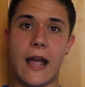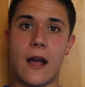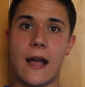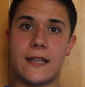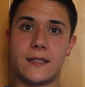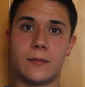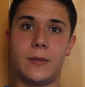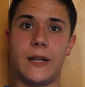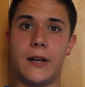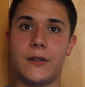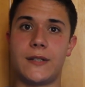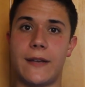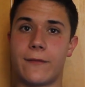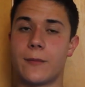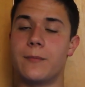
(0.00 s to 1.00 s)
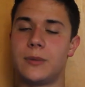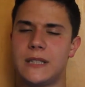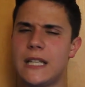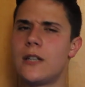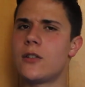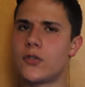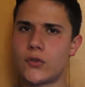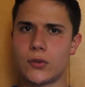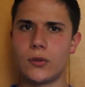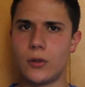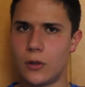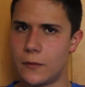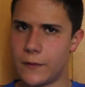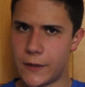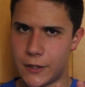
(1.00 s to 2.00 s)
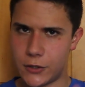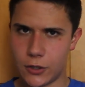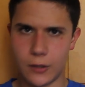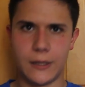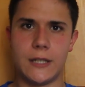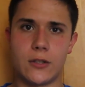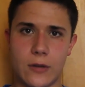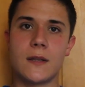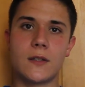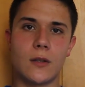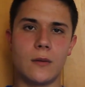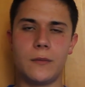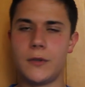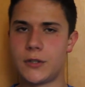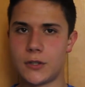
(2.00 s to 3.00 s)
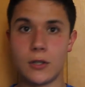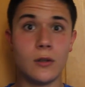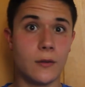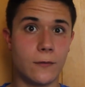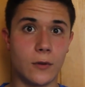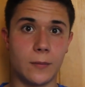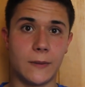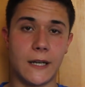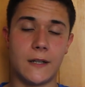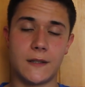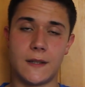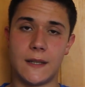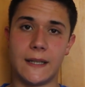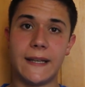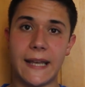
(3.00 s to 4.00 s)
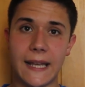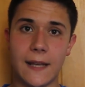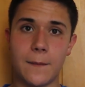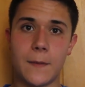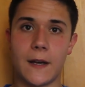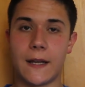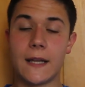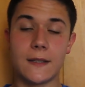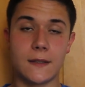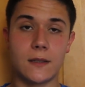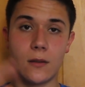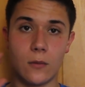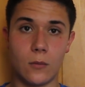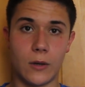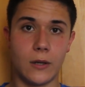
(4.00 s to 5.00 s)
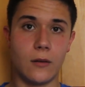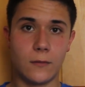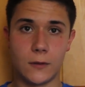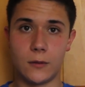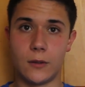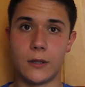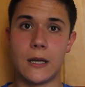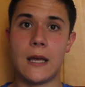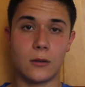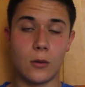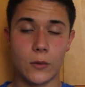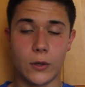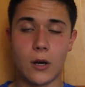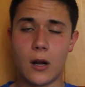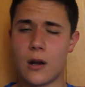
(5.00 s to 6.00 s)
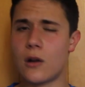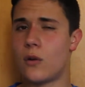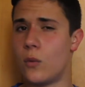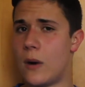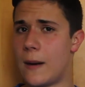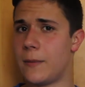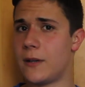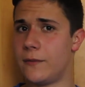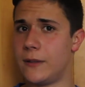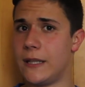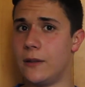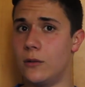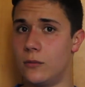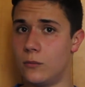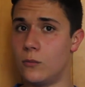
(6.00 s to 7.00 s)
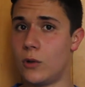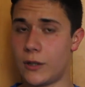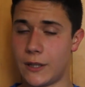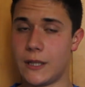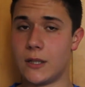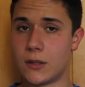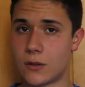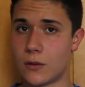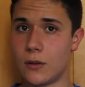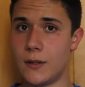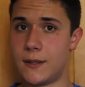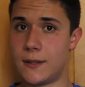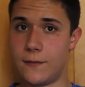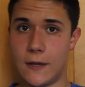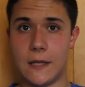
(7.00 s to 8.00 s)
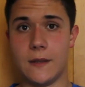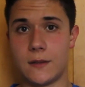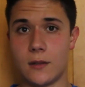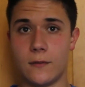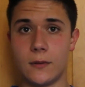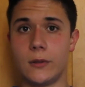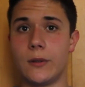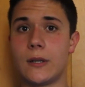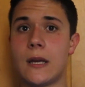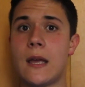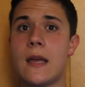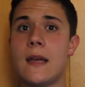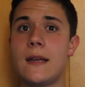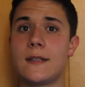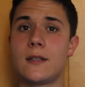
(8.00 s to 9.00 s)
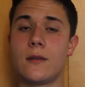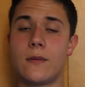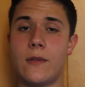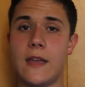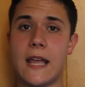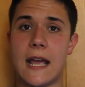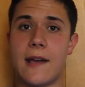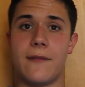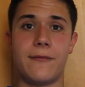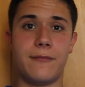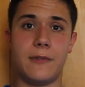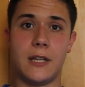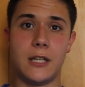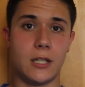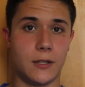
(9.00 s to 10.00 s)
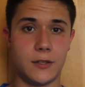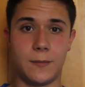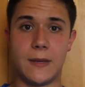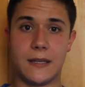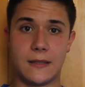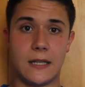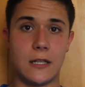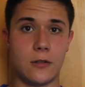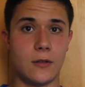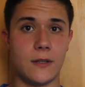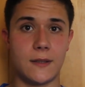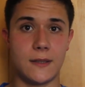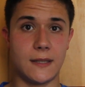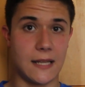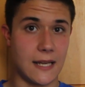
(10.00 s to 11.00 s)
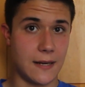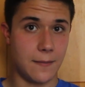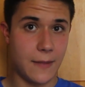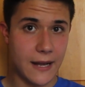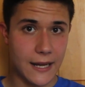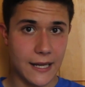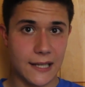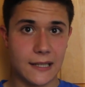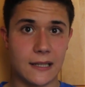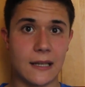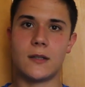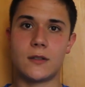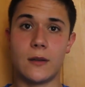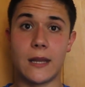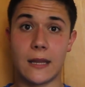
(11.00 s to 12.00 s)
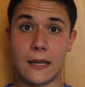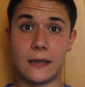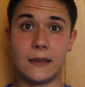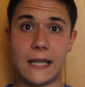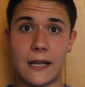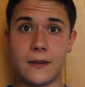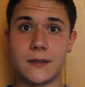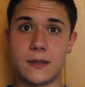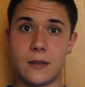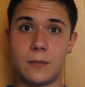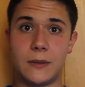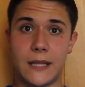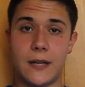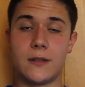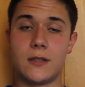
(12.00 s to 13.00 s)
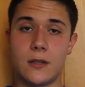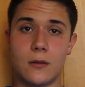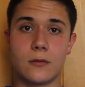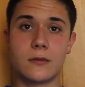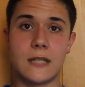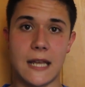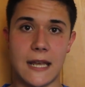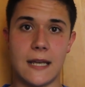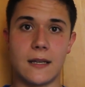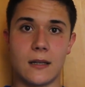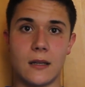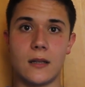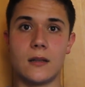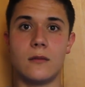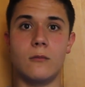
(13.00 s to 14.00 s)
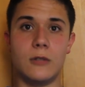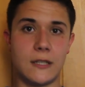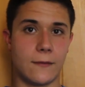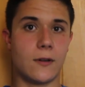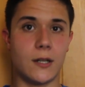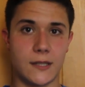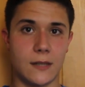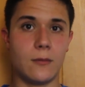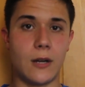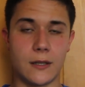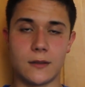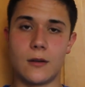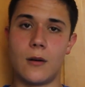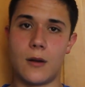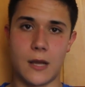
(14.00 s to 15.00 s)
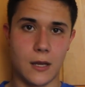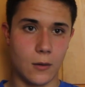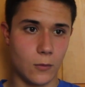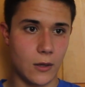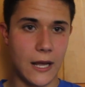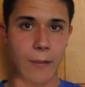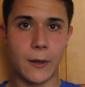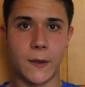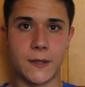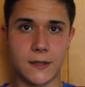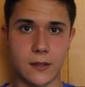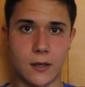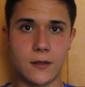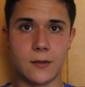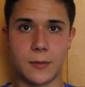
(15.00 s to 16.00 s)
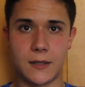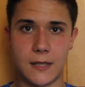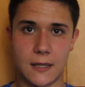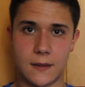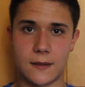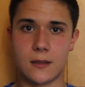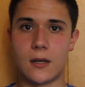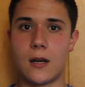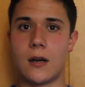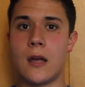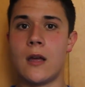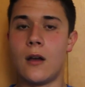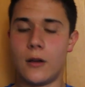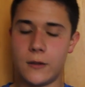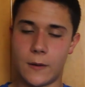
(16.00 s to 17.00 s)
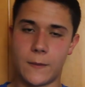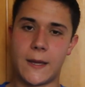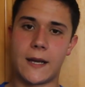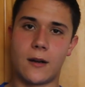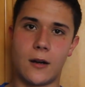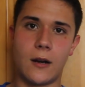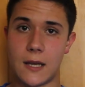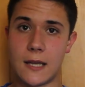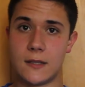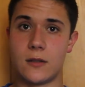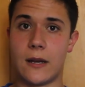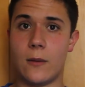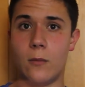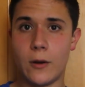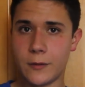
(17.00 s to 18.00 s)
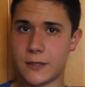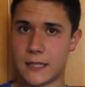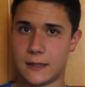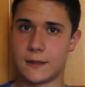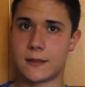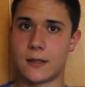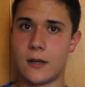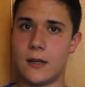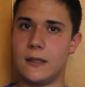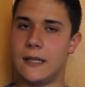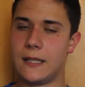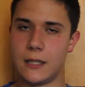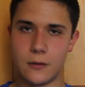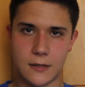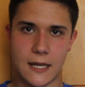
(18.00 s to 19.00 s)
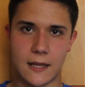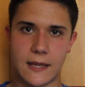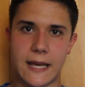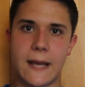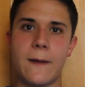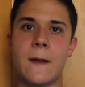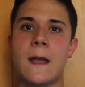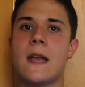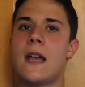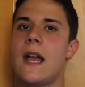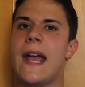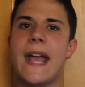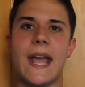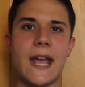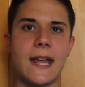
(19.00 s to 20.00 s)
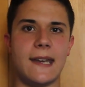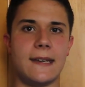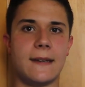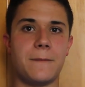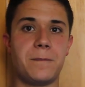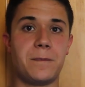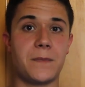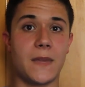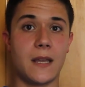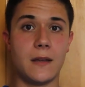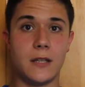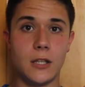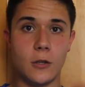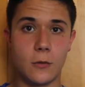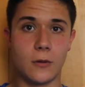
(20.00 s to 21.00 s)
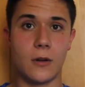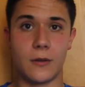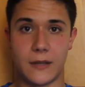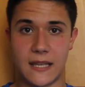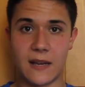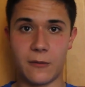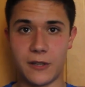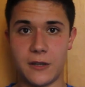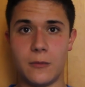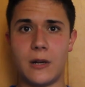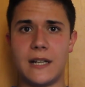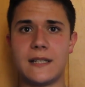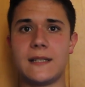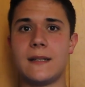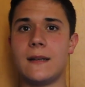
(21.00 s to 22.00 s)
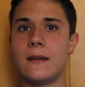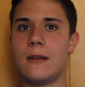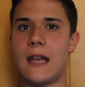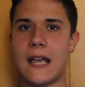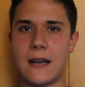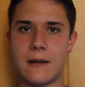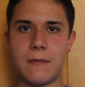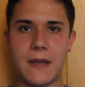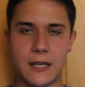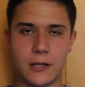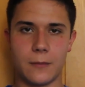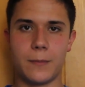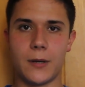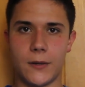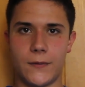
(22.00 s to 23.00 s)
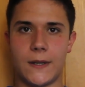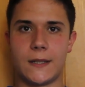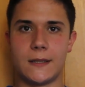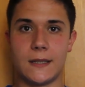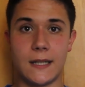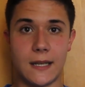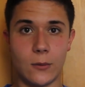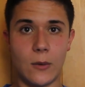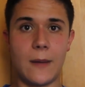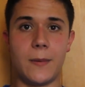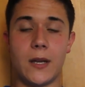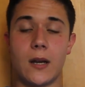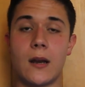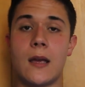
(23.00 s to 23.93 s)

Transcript: as the players, have complete control over the journey track. So there's 2 to 4 players in a game against one Overlord, but they're all cooperatively working towards defeating this Overlord. So they have each other's best interests in mind, so it allows the players to take whichever cards they want. Okay, well I want this card, so I'm going to take this card, you want that card, and so I won't take this card and let you take that, and you can all get what you want and make your perfect weapon,